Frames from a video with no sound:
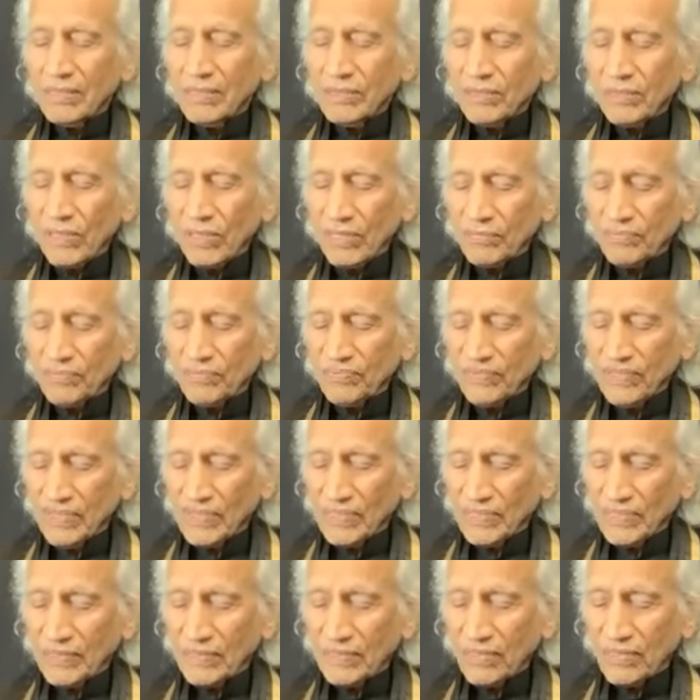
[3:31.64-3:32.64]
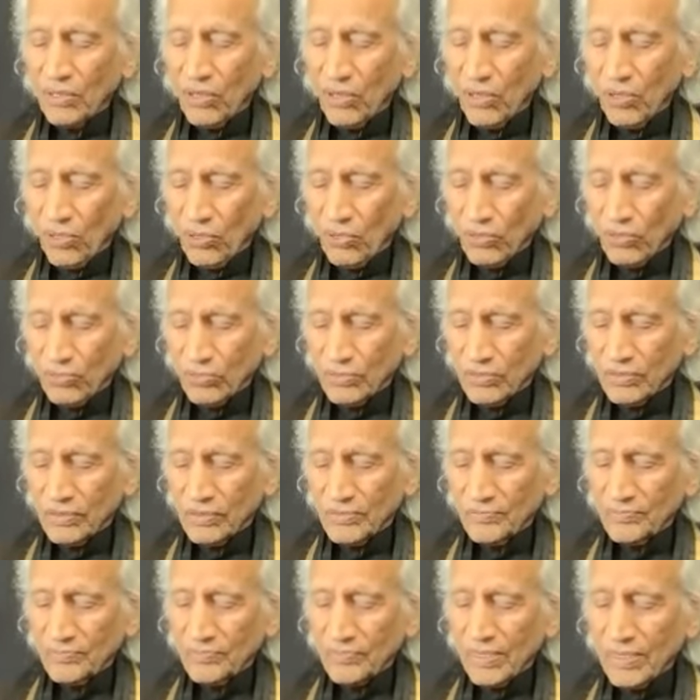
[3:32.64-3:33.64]
You are feeling whole
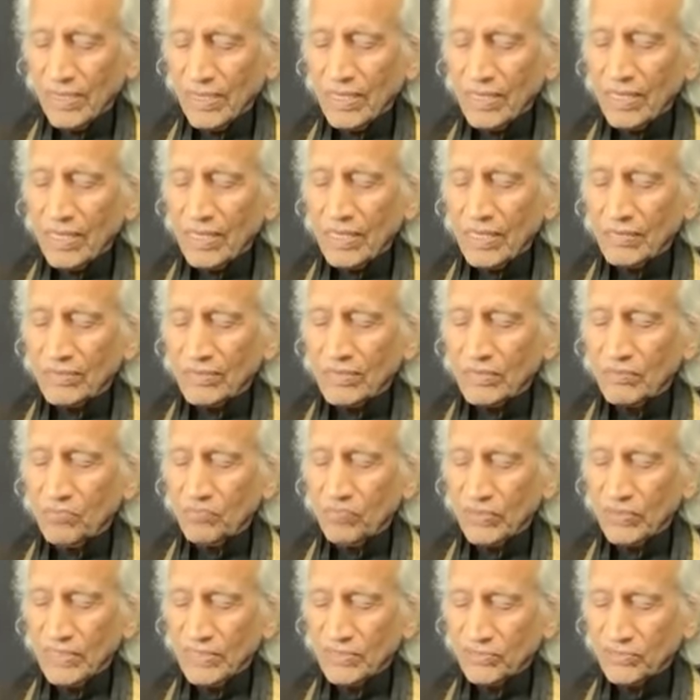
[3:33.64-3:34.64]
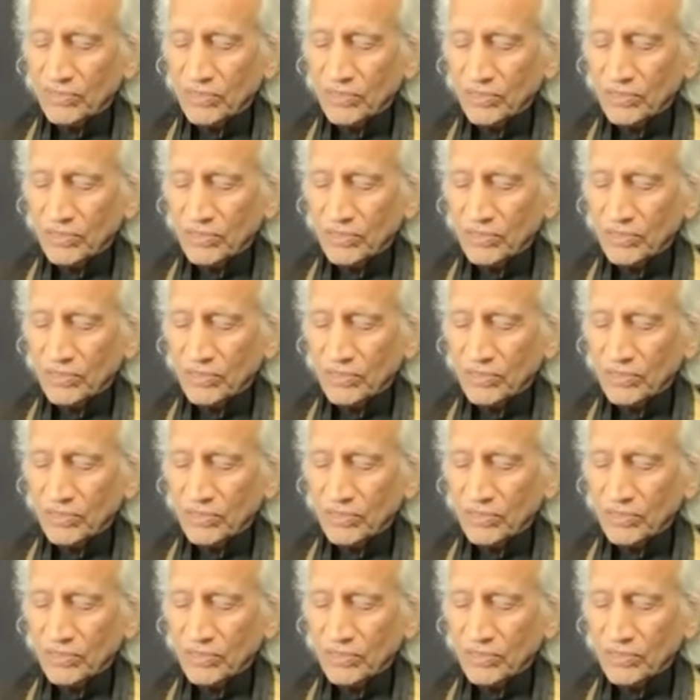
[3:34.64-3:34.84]
and complete.